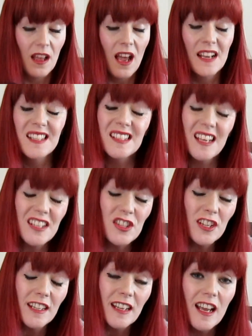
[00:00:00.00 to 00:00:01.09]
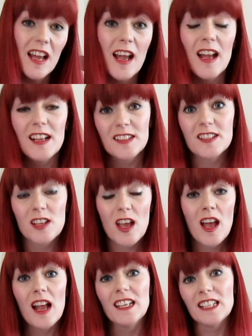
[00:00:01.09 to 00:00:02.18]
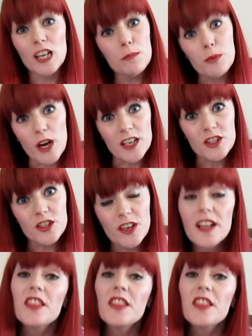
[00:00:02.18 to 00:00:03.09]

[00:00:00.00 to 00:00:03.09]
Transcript: And essentially, it's a little brush